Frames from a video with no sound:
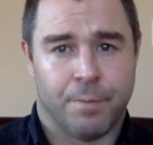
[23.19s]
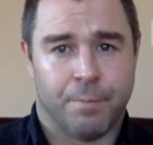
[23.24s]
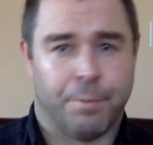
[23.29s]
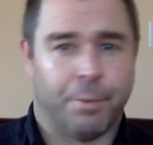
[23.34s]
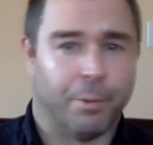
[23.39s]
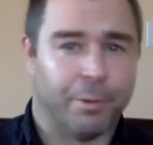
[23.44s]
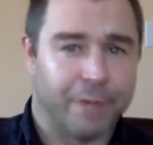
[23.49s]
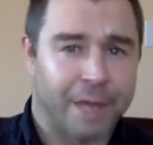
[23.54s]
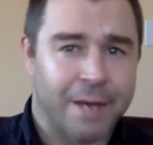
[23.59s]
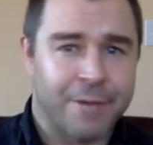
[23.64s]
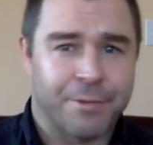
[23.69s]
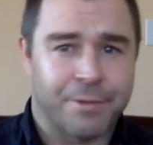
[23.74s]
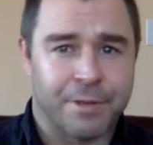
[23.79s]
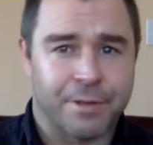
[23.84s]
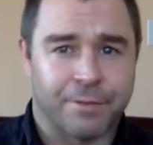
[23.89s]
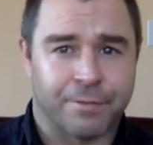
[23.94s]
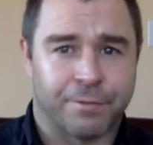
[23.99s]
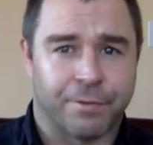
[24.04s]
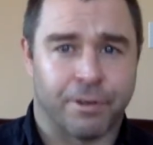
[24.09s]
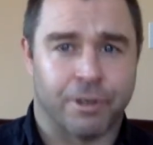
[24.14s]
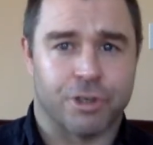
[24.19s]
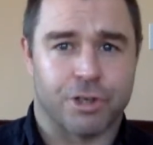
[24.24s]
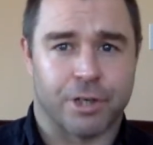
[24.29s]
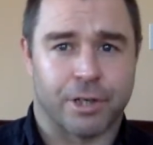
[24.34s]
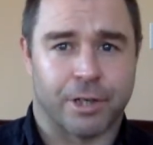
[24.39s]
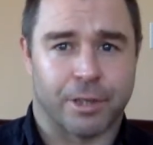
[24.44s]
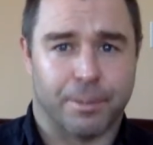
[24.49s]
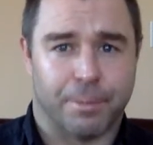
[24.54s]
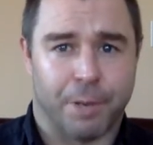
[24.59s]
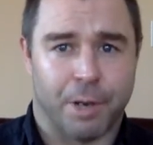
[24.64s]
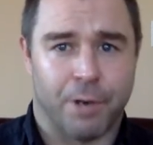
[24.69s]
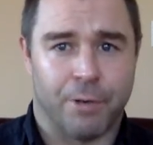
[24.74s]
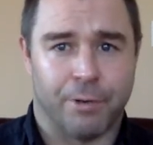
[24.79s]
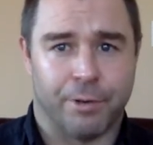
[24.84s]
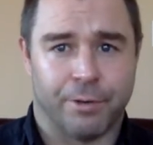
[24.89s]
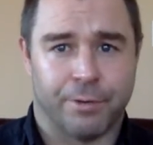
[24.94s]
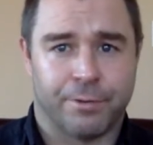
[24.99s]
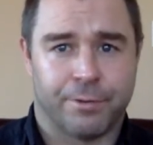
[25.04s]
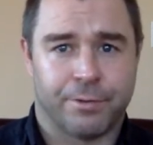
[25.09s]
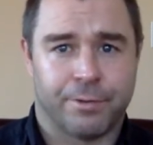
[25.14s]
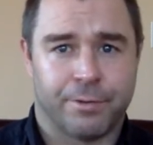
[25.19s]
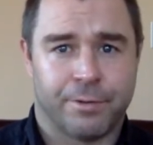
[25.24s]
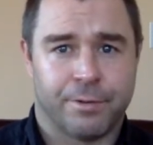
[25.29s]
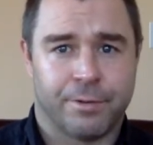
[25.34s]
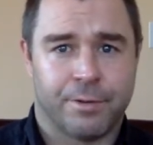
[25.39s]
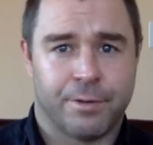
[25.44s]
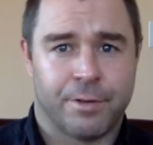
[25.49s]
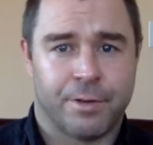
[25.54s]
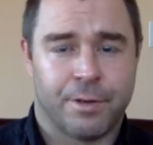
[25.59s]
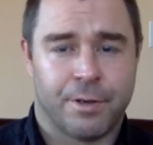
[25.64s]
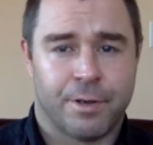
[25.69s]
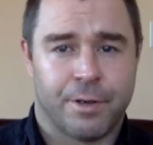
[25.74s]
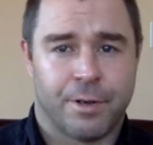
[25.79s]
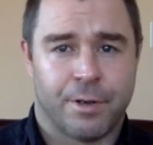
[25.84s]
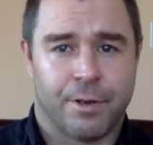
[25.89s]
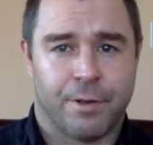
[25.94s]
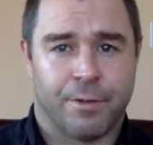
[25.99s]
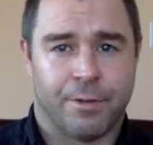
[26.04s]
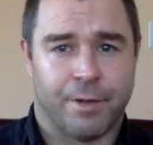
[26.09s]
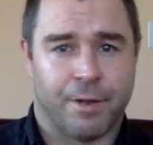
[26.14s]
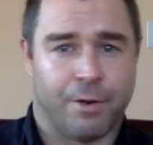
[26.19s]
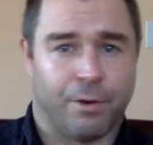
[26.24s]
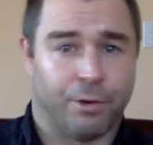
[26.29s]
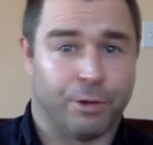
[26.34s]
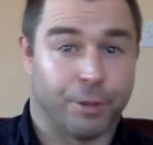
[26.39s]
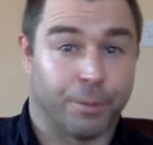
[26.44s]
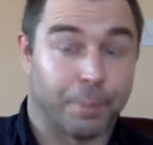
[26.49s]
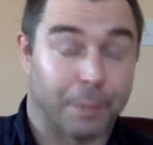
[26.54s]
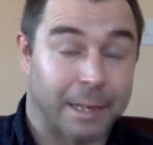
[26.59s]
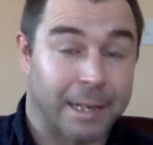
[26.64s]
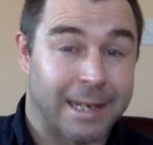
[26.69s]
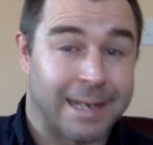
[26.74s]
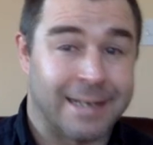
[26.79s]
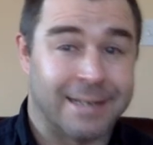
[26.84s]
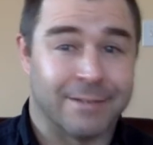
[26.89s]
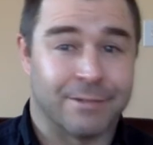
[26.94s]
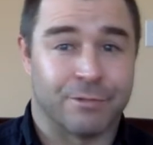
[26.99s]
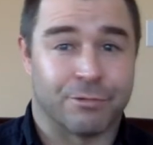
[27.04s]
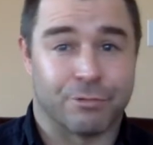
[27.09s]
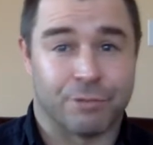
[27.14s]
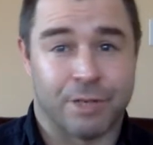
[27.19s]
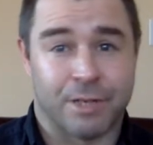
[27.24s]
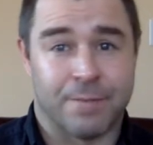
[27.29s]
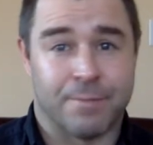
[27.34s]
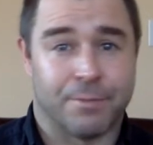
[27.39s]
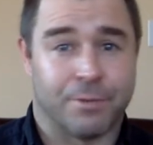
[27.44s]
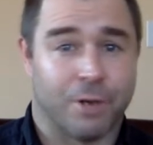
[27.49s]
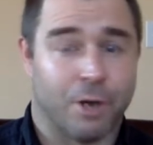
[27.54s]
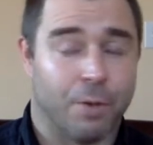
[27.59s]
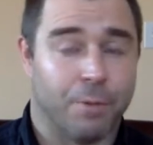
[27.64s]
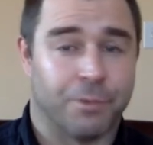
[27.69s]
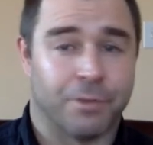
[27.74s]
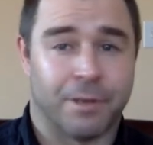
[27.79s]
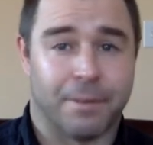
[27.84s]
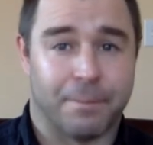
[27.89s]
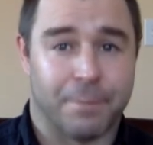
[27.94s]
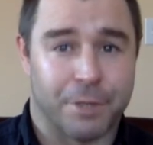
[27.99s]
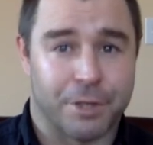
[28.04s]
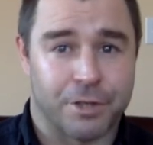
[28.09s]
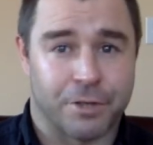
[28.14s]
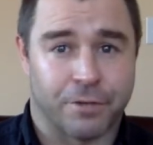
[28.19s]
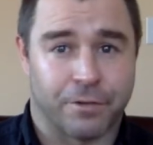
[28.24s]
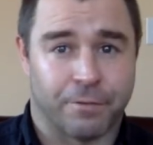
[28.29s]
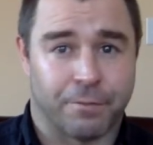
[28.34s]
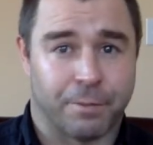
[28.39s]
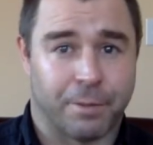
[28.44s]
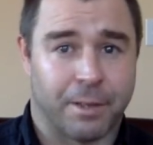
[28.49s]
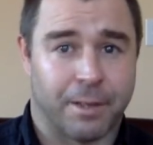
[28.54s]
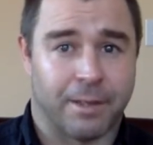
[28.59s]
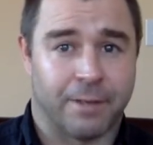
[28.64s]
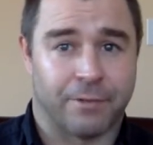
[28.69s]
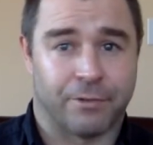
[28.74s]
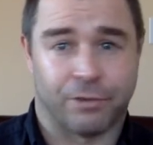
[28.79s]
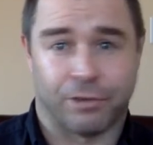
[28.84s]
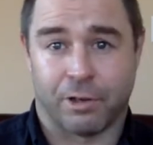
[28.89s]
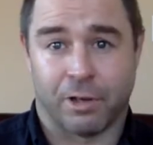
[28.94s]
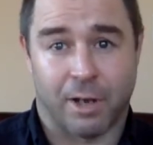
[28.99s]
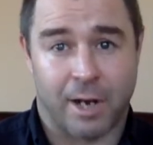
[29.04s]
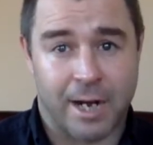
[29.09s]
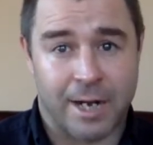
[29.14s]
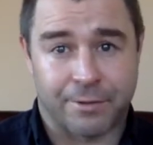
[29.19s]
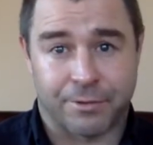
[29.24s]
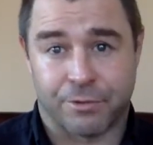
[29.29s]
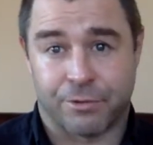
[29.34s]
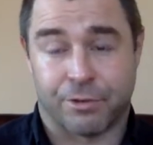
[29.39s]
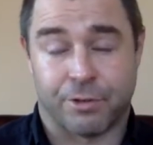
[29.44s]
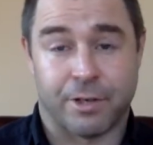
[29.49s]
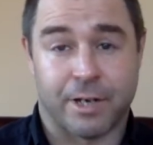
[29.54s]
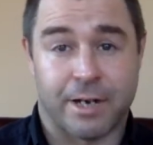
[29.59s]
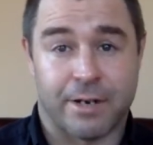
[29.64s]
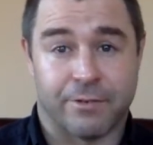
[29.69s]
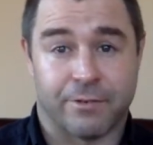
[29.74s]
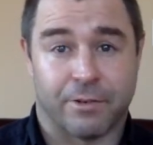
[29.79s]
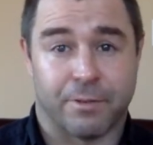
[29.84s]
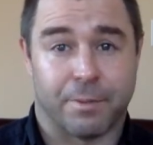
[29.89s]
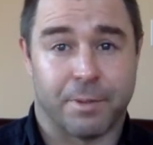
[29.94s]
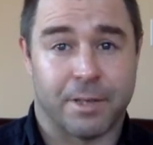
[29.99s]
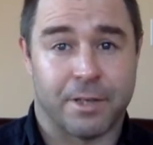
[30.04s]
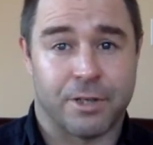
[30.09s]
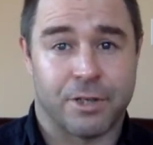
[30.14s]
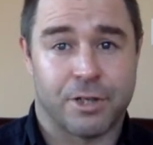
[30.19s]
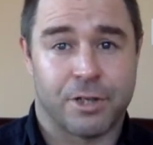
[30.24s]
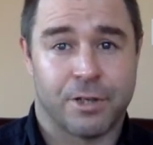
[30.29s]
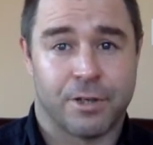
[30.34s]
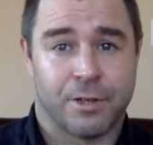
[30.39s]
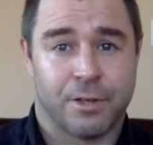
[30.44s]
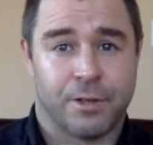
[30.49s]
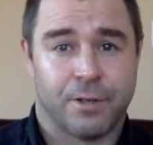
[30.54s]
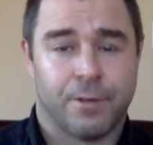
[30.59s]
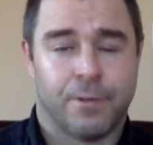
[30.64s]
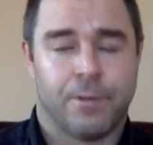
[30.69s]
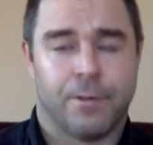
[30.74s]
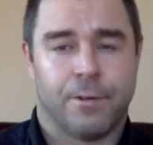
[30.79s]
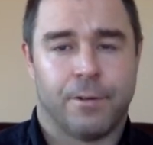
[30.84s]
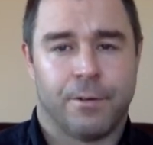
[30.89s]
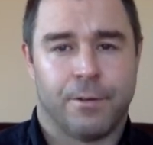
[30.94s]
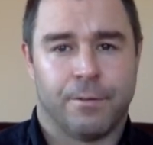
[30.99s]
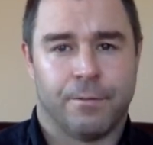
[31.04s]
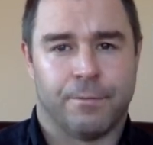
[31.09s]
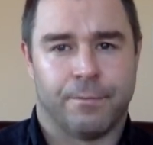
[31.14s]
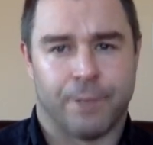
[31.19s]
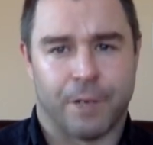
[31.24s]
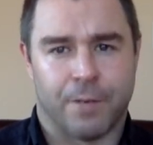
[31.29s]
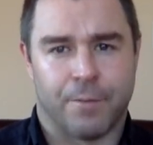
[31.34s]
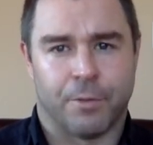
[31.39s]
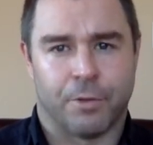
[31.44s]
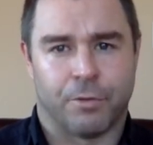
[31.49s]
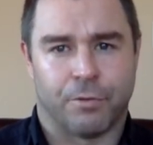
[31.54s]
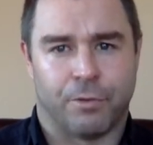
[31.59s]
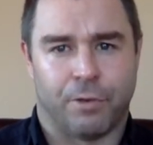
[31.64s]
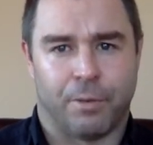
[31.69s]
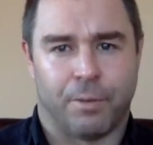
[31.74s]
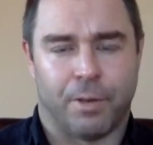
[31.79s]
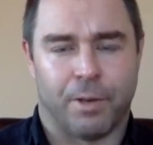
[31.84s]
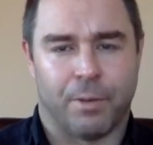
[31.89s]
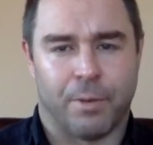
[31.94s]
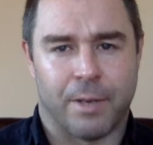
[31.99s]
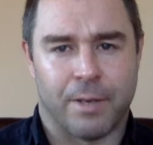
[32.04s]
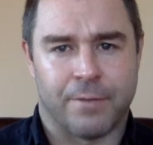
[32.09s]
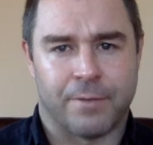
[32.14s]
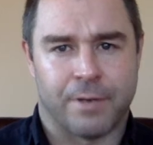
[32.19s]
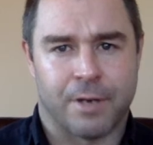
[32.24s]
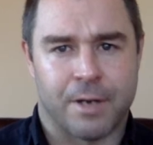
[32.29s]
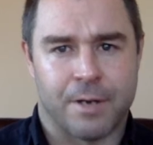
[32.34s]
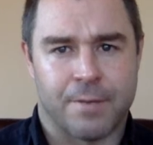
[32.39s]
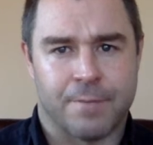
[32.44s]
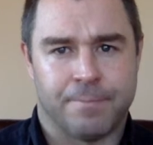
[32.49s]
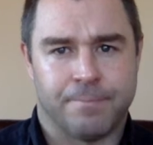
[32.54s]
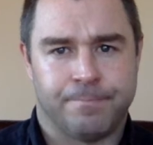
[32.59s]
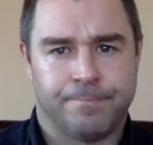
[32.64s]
But without these functioning components, then all your plans, dreams, hopes and ambitions of playing certain lineouts in certain areas of the pitch very much fall by the wayside.